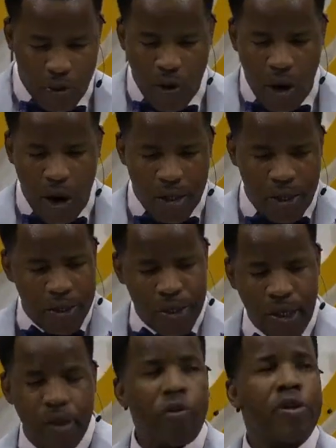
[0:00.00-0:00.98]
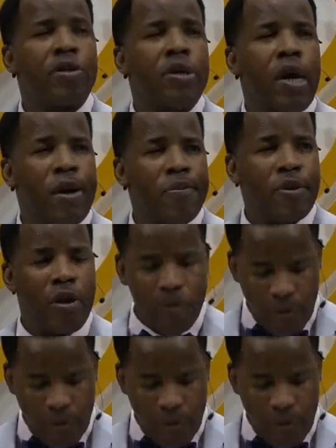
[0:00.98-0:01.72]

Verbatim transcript: do all these things. What's going to happen now?